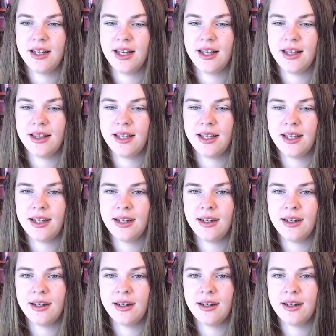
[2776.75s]
And
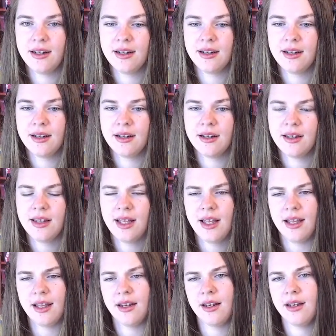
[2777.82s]
then
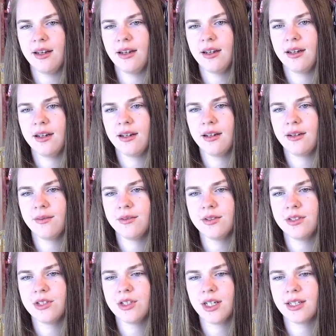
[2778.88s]
we'll
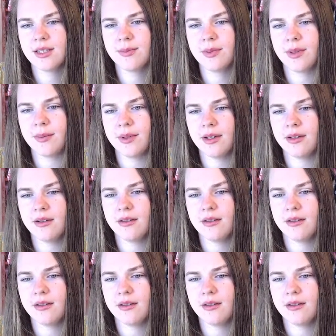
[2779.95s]
just check this parameter.